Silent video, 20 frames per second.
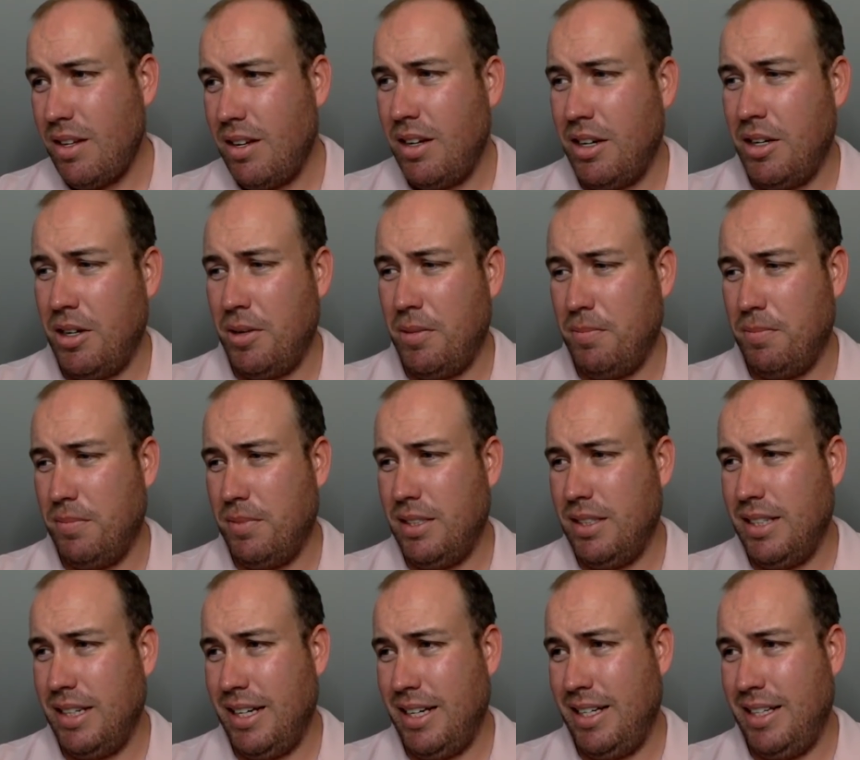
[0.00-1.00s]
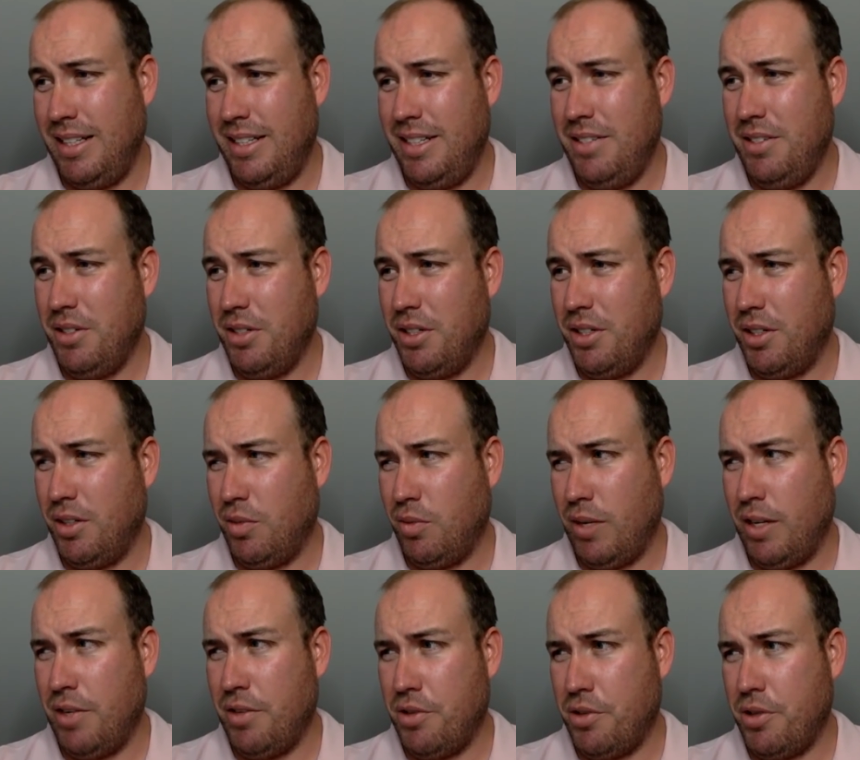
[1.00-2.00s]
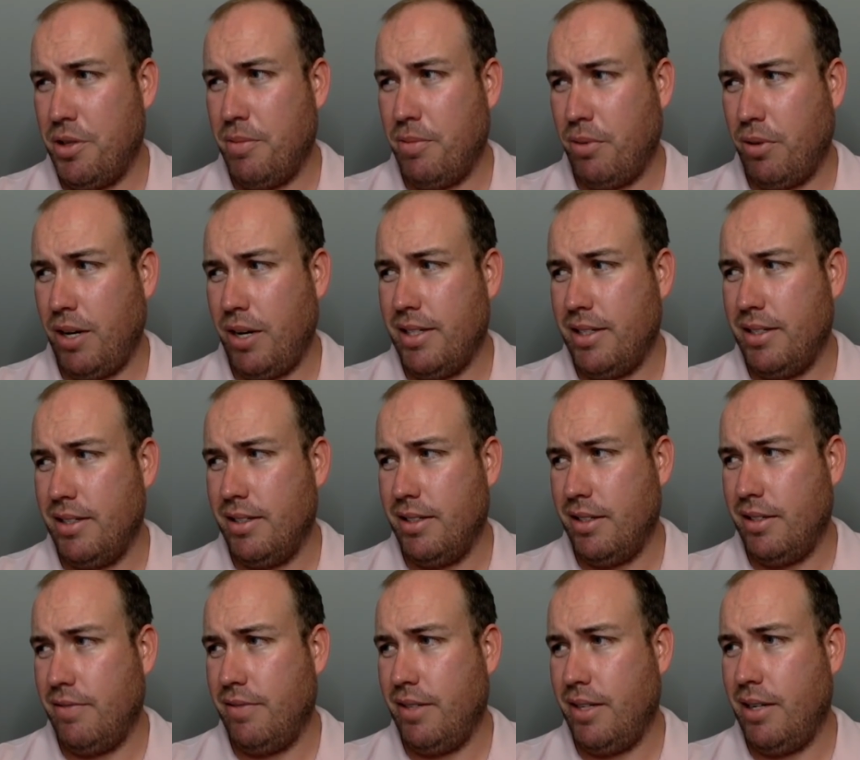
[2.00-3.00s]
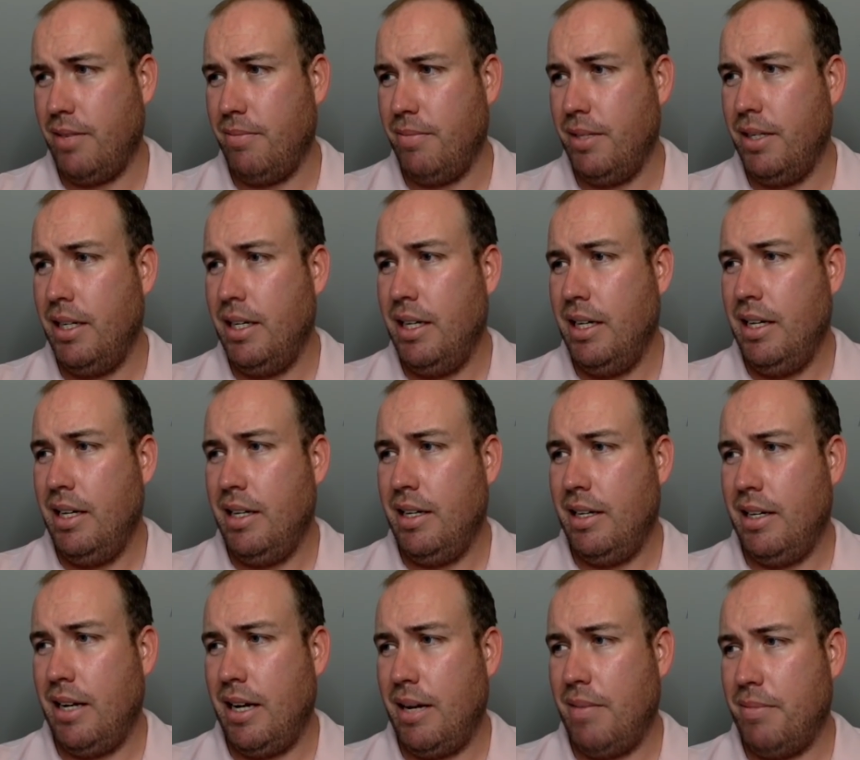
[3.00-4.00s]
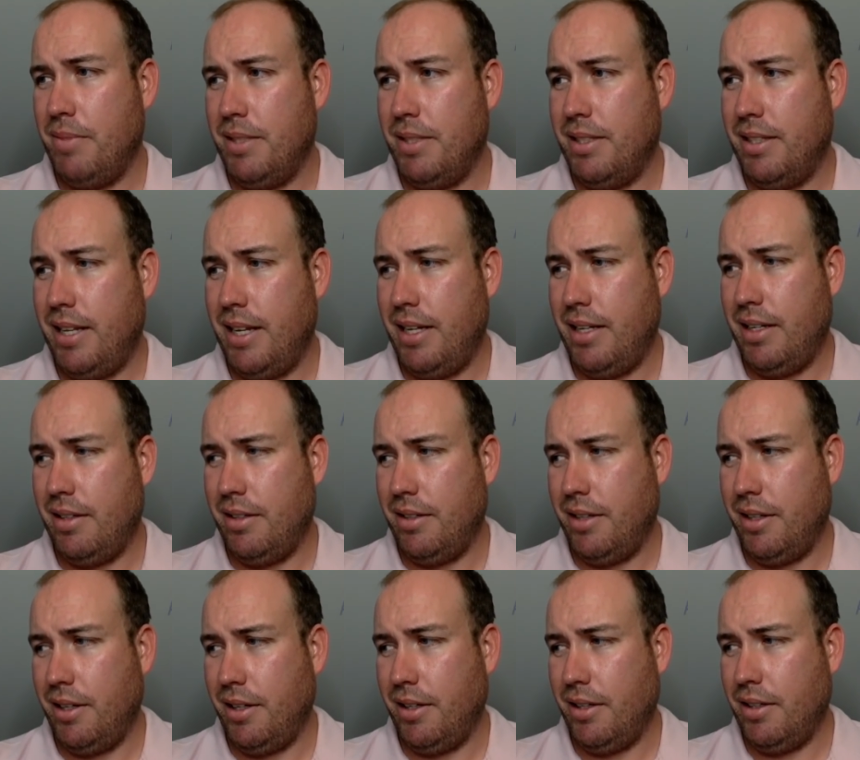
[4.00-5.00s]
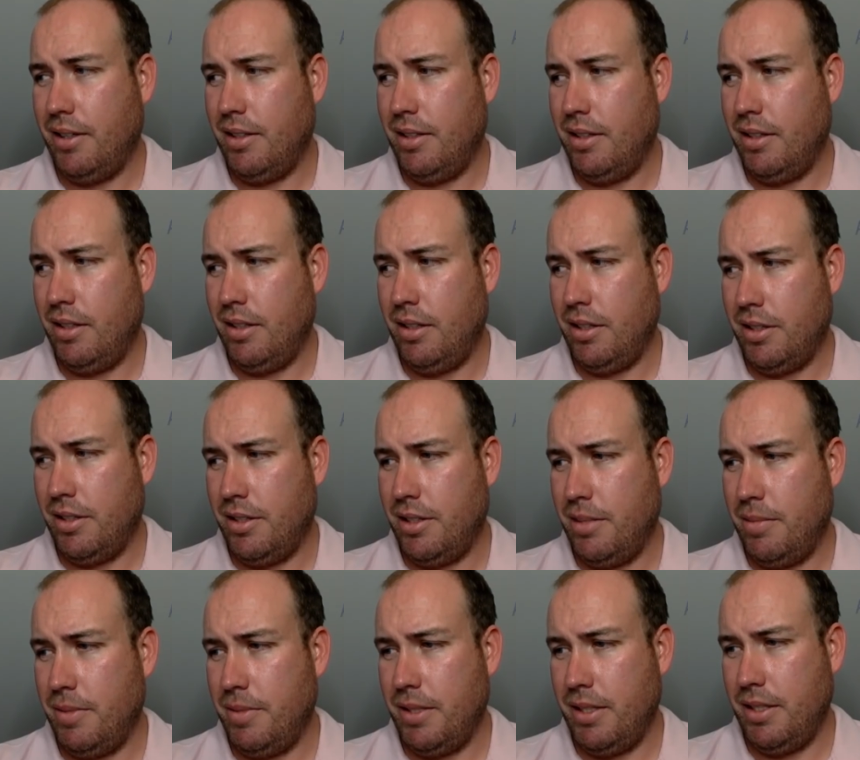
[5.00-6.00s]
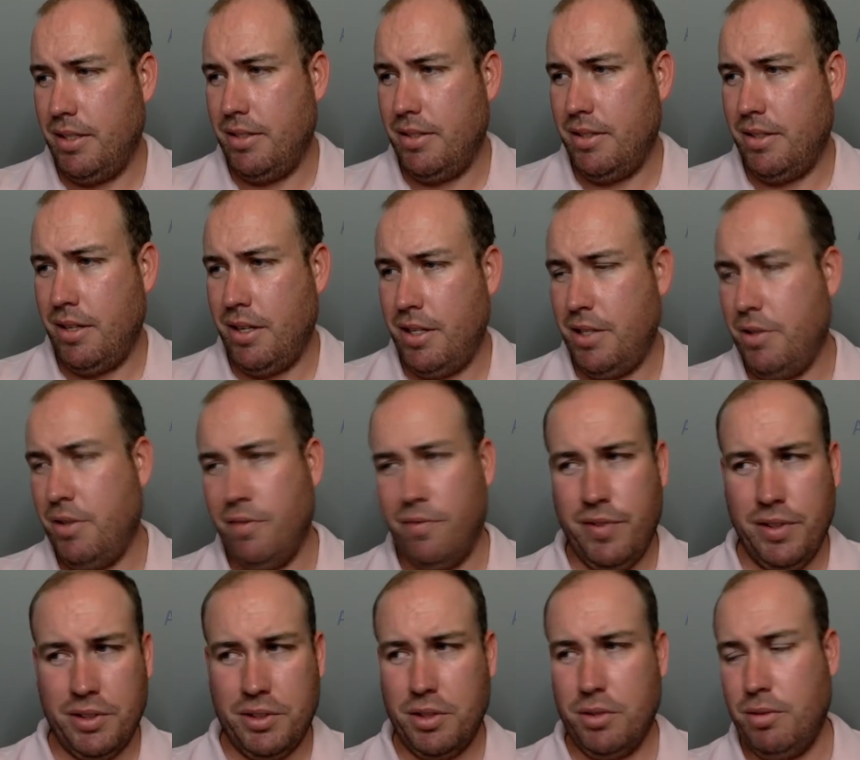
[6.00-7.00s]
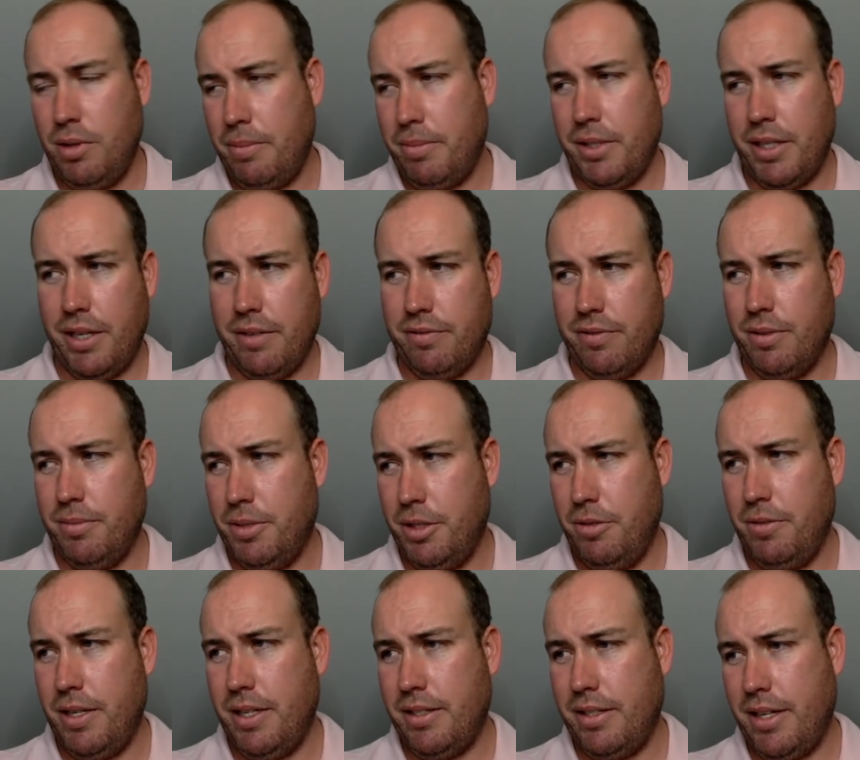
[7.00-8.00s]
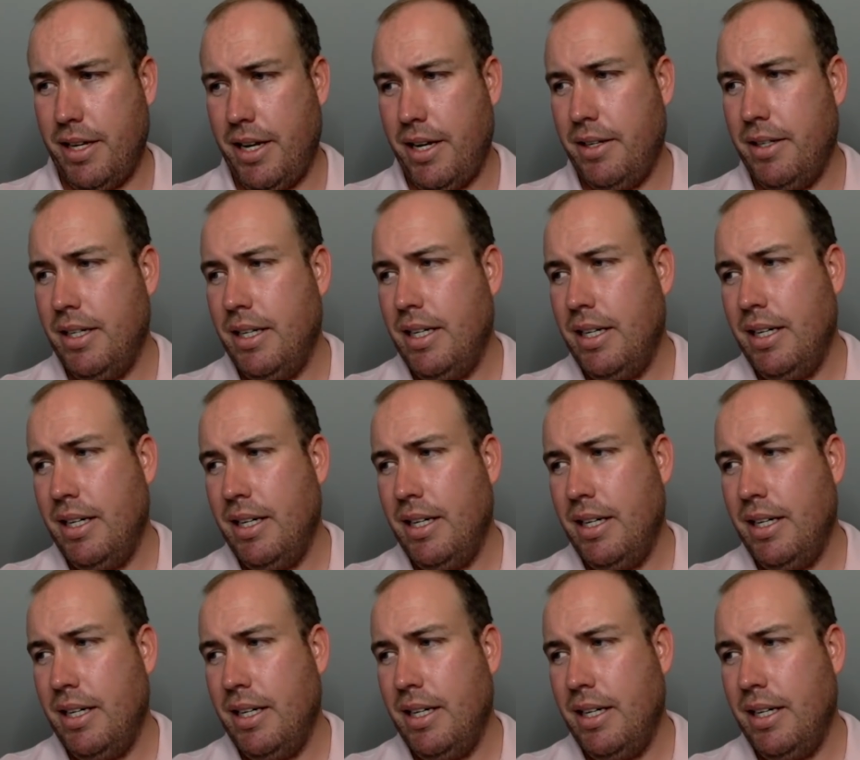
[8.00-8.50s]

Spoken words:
And these are round trip prices, if I'm not mistaken here on some of these. You can filter the website from the USA.